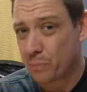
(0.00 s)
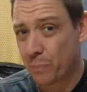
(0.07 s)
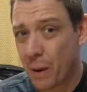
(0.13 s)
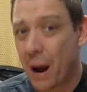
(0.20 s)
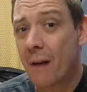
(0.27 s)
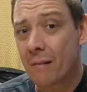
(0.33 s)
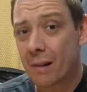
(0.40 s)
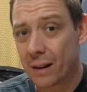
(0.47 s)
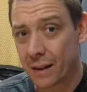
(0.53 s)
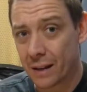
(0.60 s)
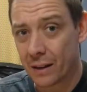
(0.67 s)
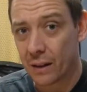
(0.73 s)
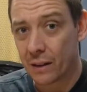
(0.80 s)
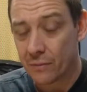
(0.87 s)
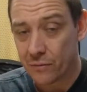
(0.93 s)

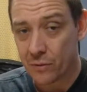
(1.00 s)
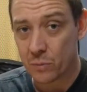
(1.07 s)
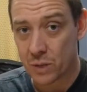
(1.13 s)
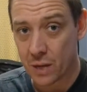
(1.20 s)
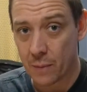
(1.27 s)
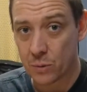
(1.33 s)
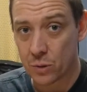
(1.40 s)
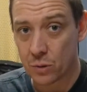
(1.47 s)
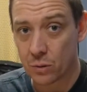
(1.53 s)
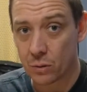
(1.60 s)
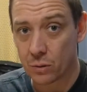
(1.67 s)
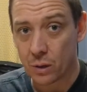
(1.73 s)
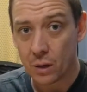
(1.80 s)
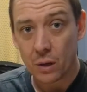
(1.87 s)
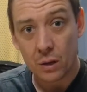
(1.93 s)
apparently from
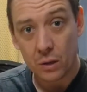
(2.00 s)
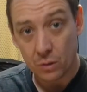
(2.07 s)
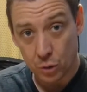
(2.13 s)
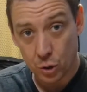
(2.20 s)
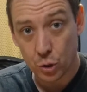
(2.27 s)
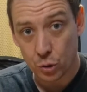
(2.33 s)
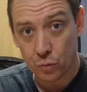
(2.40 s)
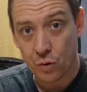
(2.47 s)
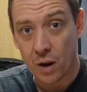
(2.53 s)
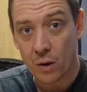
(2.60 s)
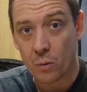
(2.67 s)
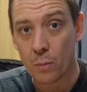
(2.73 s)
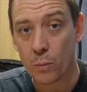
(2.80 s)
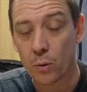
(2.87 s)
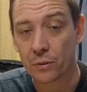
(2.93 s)
Samsung should run
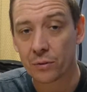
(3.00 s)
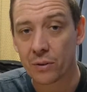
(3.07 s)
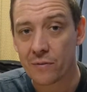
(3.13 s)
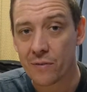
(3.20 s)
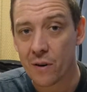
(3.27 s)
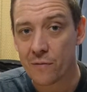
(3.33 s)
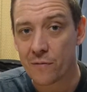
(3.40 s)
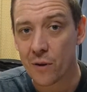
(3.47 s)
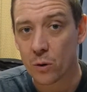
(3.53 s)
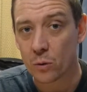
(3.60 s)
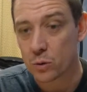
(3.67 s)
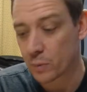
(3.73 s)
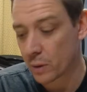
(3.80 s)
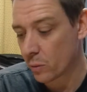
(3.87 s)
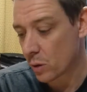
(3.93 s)
at 1.35
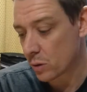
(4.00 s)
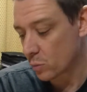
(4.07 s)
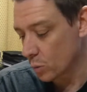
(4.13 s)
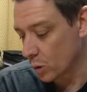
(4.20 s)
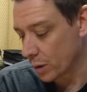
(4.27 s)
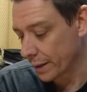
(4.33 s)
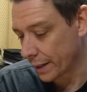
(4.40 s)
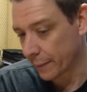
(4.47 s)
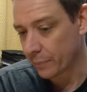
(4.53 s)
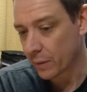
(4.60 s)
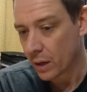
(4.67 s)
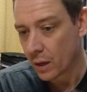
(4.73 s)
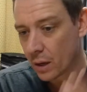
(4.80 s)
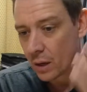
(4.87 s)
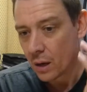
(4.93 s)
volts, but it wasn't working.
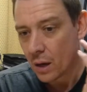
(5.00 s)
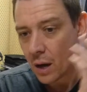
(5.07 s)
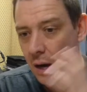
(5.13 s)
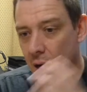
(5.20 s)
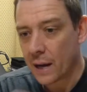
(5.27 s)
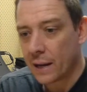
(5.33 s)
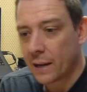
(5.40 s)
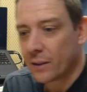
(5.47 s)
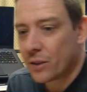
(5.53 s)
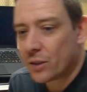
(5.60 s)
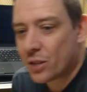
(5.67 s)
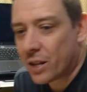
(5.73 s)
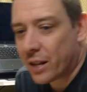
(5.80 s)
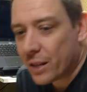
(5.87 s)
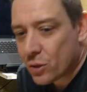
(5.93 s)
I
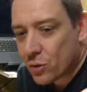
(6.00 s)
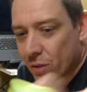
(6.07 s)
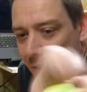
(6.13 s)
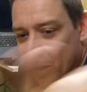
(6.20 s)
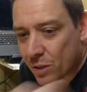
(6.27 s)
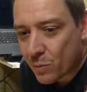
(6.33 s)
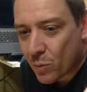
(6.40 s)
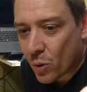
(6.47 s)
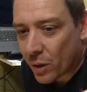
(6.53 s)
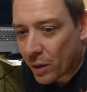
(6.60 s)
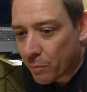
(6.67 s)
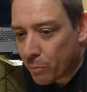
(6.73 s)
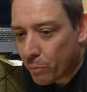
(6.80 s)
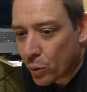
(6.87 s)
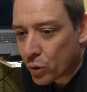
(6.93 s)
this literally this
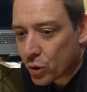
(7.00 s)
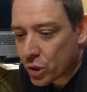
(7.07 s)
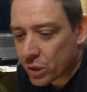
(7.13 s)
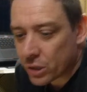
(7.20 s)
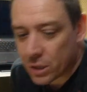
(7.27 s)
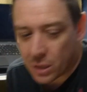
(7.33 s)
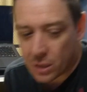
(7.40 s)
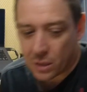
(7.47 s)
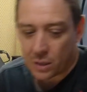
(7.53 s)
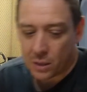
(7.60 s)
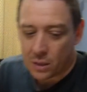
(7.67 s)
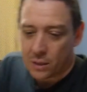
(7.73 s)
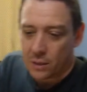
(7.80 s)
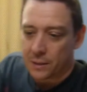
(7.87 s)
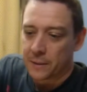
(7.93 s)
morning butchered
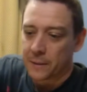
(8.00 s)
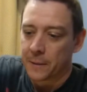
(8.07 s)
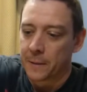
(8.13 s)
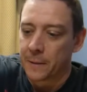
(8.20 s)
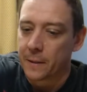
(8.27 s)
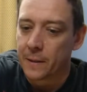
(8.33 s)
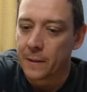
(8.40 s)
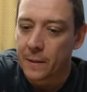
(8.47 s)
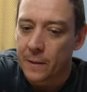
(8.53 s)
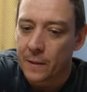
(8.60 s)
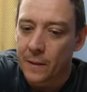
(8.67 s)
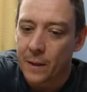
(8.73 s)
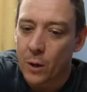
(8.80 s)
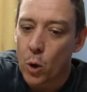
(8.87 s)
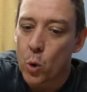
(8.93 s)

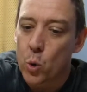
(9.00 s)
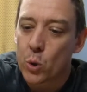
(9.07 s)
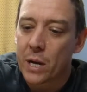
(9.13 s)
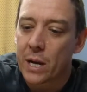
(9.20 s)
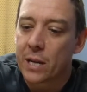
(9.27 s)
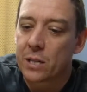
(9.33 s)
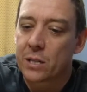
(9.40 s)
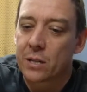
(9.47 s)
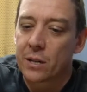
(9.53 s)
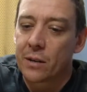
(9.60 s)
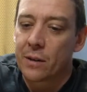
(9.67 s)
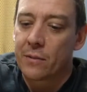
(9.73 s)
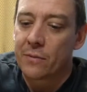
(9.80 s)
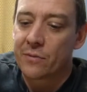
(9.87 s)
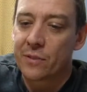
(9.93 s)
the old
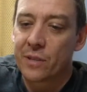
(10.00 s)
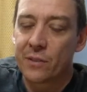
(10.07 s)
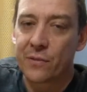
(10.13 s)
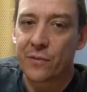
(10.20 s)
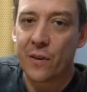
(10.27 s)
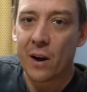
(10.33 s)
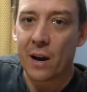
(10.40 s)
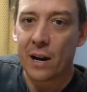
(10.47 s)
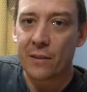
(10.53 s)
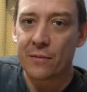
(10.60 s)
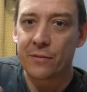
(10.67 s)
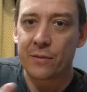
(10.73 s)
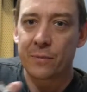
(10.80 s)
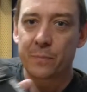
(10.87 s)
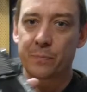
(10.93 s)
Acer
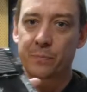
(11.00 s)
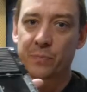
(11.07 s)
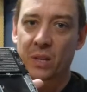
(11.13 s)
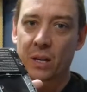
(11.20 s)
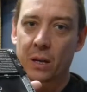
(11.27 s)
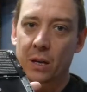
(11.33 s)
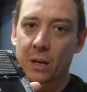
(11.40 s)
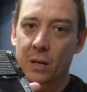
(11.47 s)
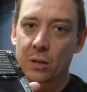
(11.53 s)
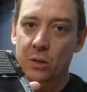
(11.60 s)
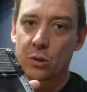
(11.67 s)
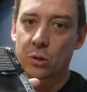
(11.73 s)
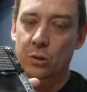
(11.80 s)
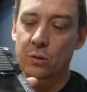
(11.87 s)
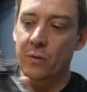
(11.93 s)
V5,
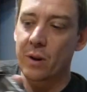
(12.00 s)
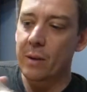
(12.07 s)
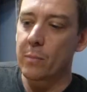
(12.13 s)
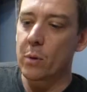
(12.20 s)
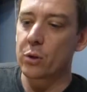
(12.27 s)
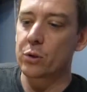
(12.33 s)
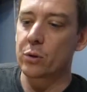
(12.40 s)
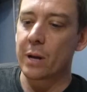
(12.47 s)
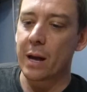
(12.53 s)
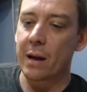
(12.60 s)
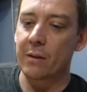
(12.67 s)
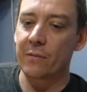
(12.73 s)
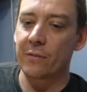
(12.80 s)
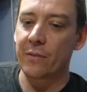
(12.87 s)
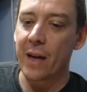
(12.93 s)
took the RAM module
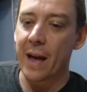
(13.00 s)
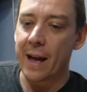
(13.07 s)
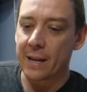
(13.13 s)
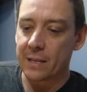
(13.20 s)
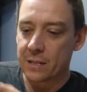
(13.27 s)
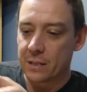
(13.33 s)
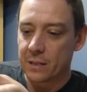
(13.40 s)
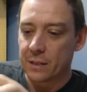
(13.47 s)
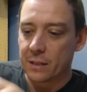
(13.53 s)
out of that,